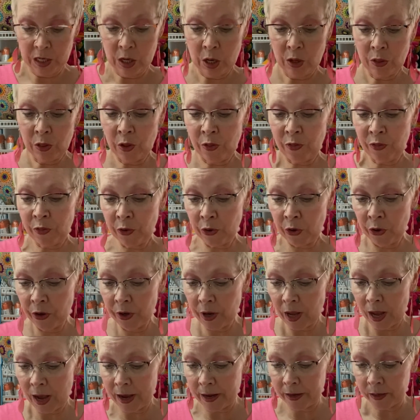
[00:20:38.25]
The third
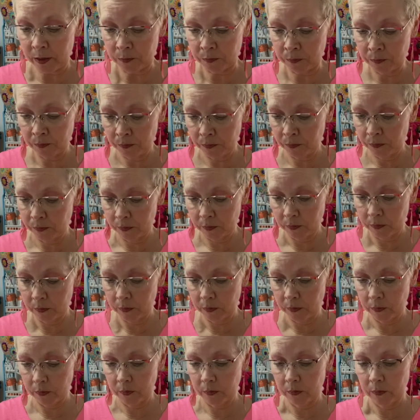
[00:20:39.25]
item
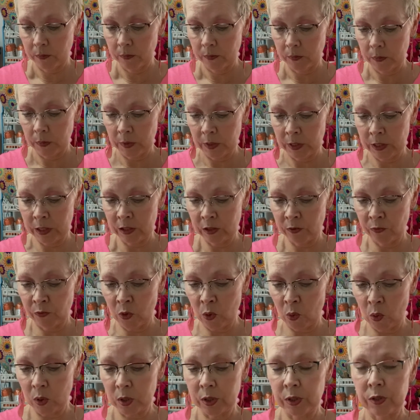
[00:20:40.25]
is, of
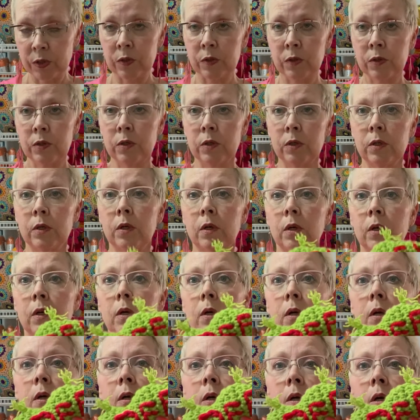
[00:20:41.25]
course,
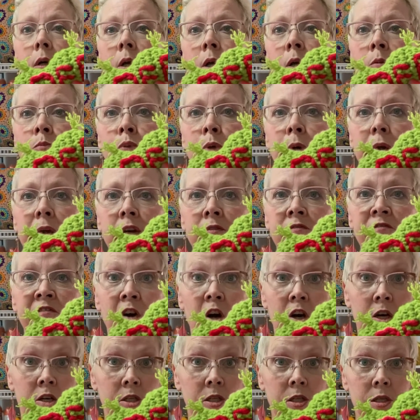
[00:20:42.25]
a brain
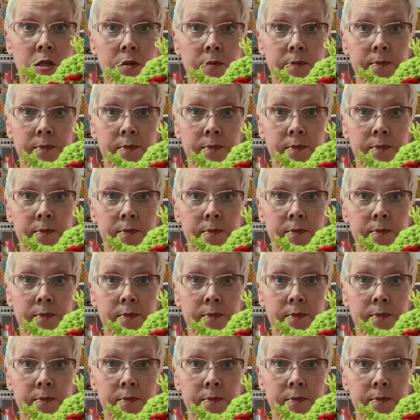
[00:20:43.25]
fart.